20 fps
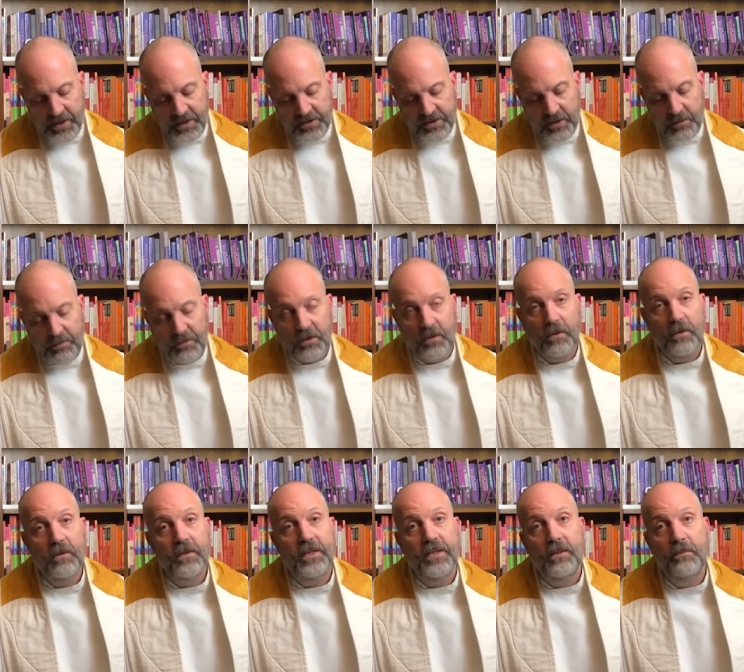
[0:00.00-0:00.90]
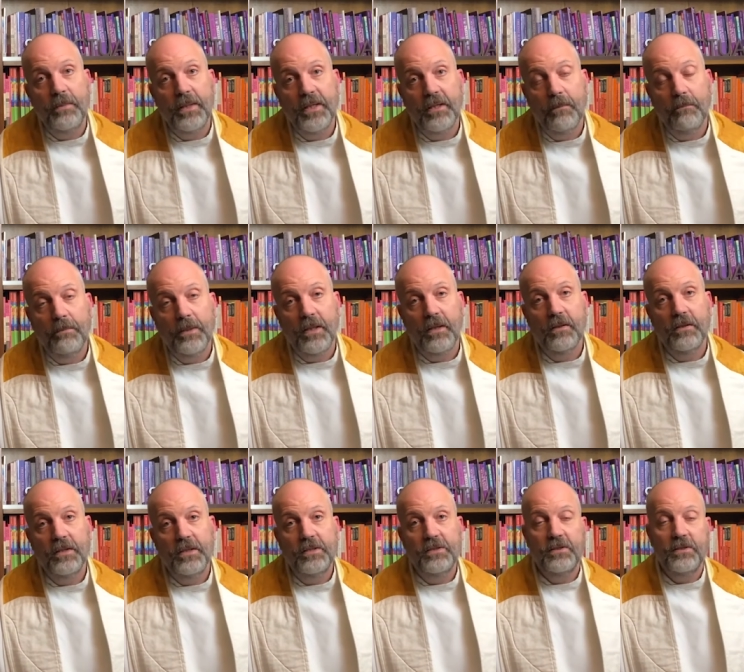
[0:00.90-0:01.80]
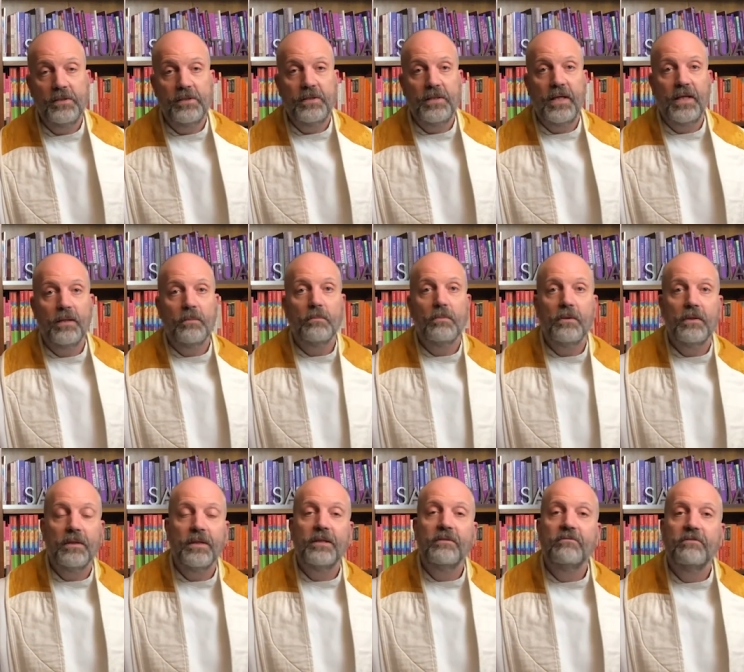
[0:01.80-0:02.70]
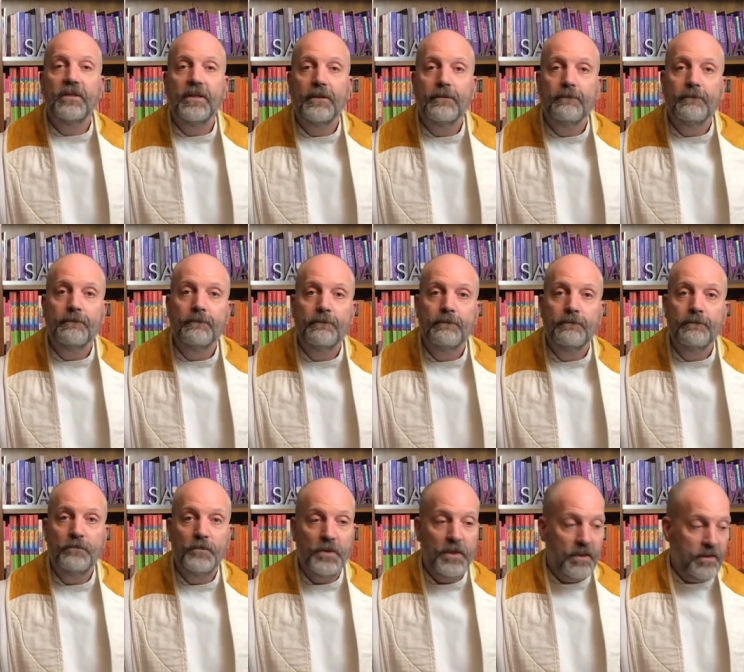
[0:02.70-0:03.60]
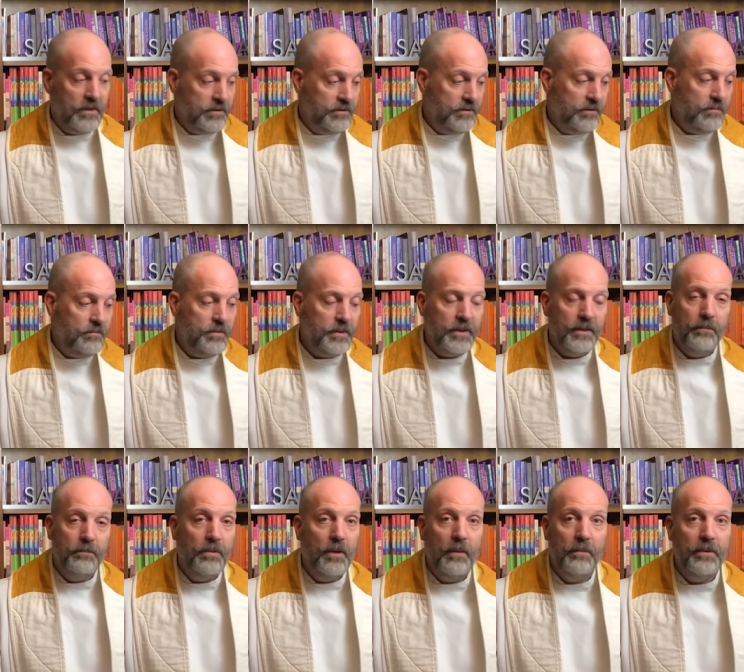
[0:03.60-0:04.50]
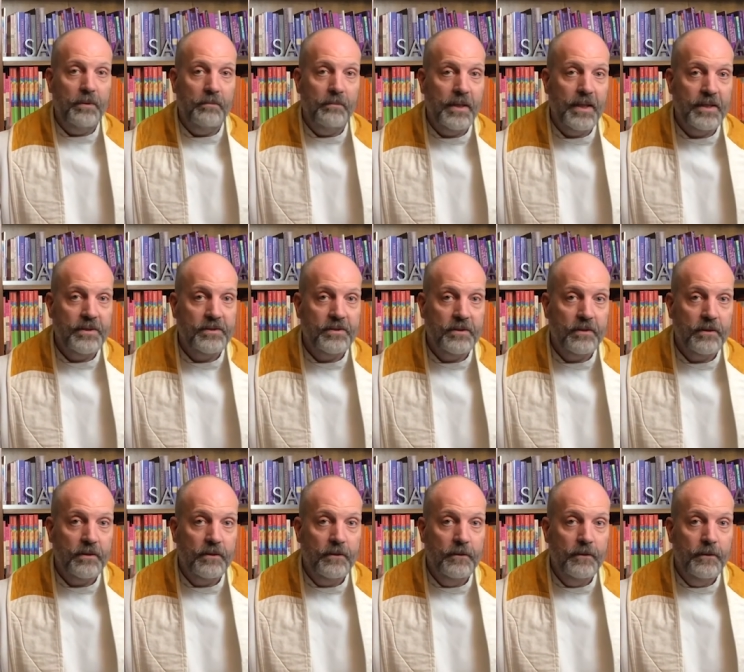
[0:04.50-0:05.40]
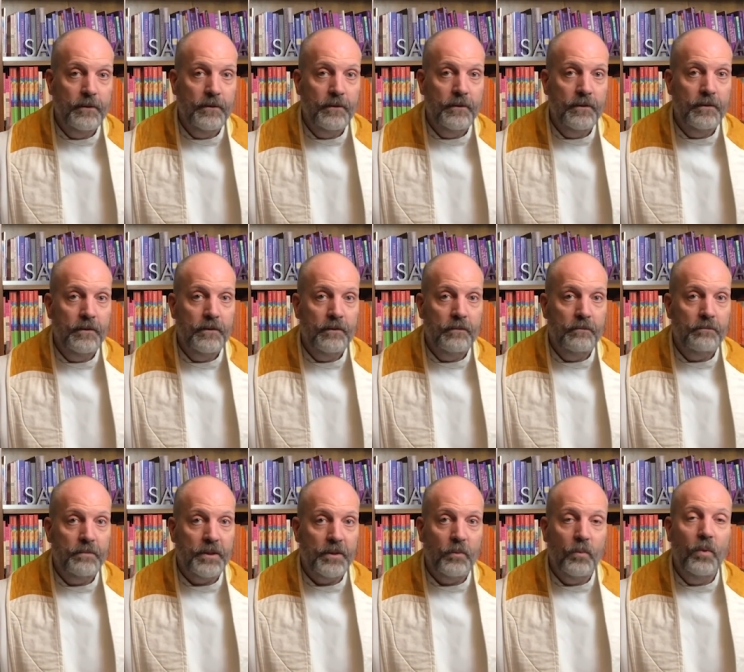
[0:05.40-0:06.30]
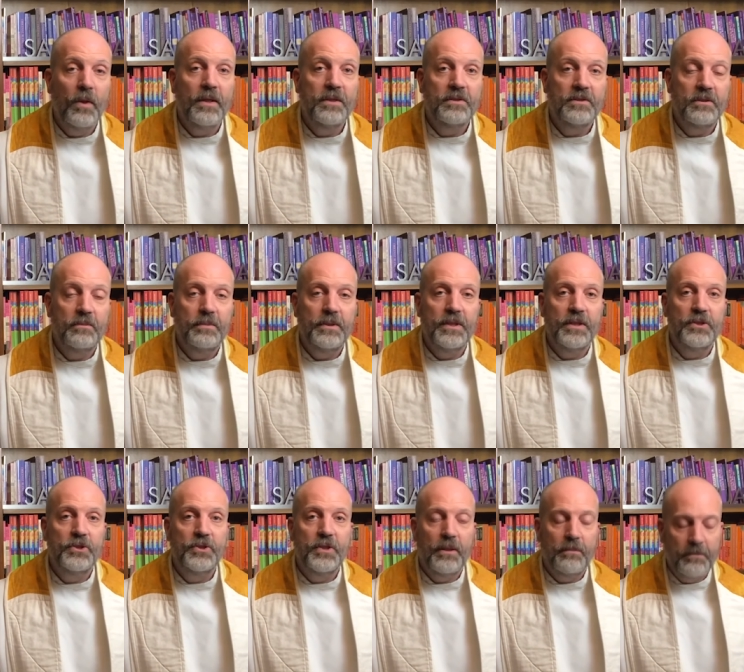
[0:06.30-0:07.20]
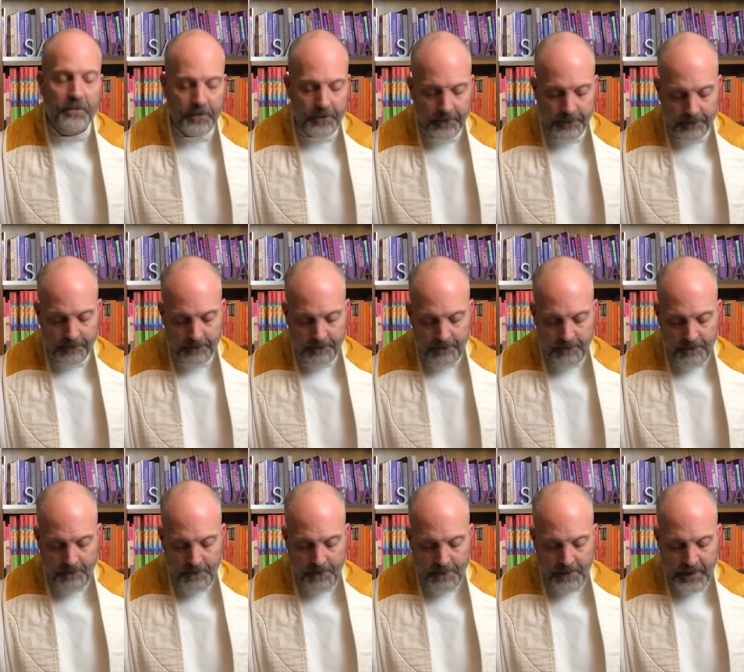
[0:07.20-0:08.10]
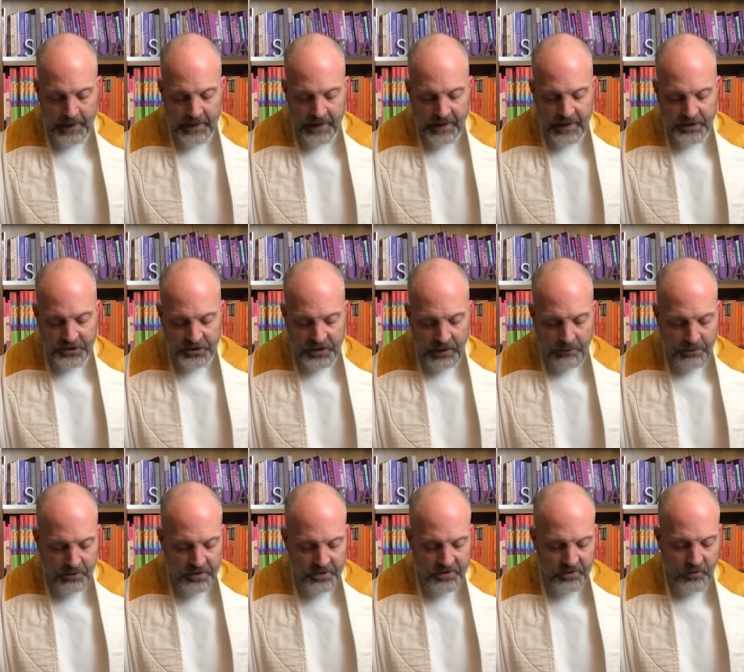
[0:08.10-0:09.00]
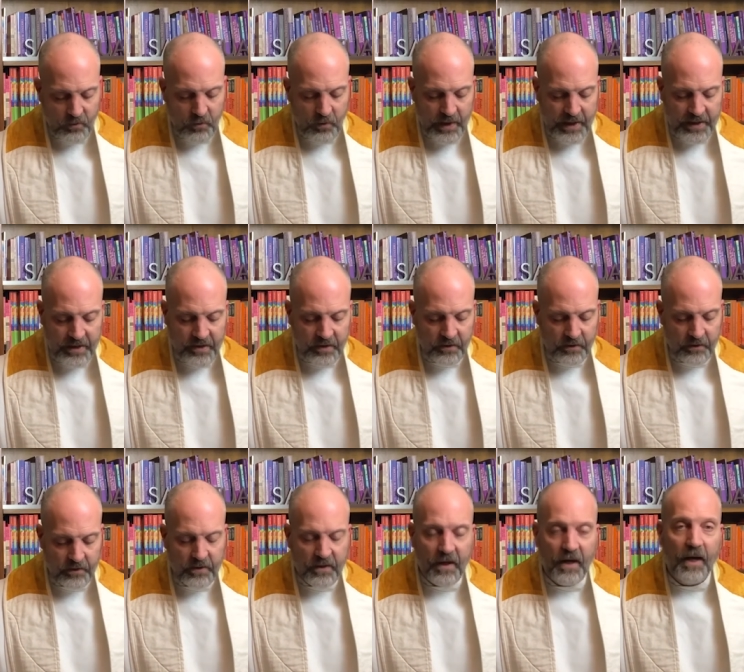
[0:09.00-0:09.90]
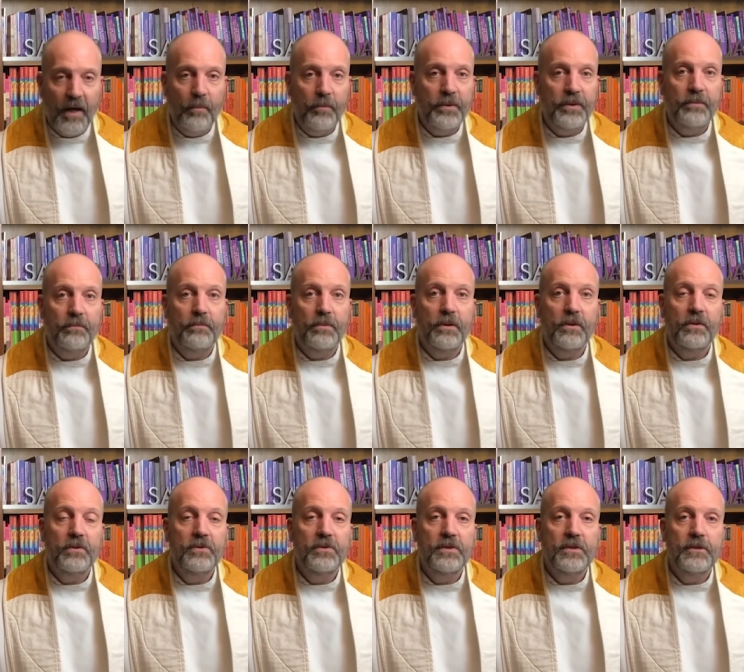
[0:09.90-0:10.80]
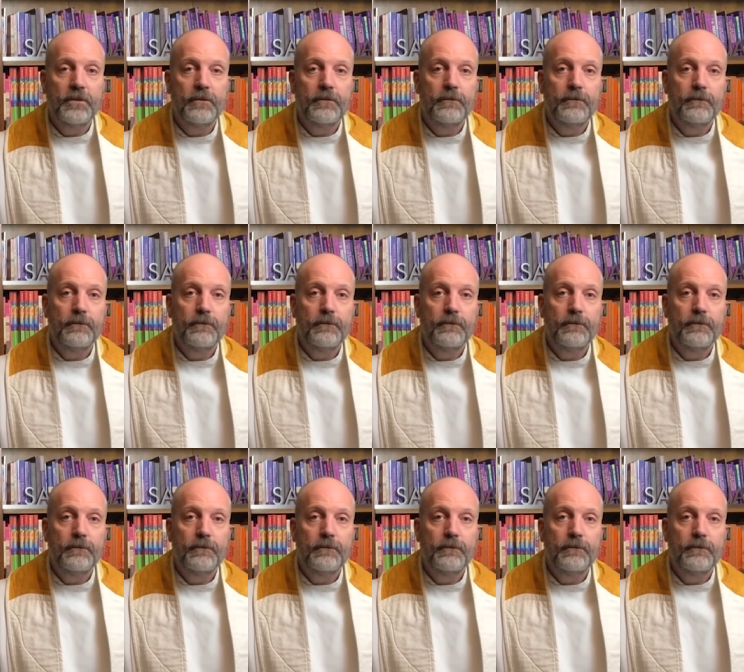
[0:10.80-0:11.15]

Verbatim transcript: gets up early to make a barely sustainable living. God could be a puppet master, but he wants to be a shepherd. A shepherd is a regular, common person.